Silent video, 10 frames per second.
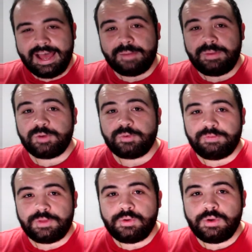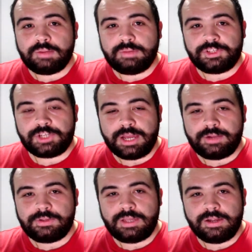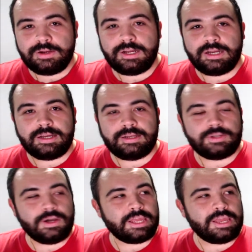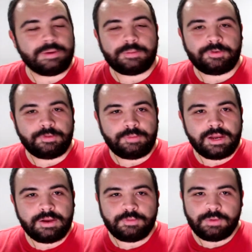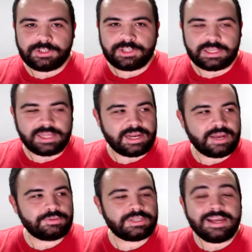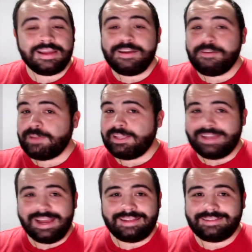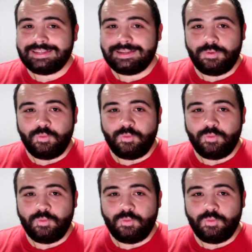I made a review on my channel here uh, talking about Promare if you want to check that out. Fantastic,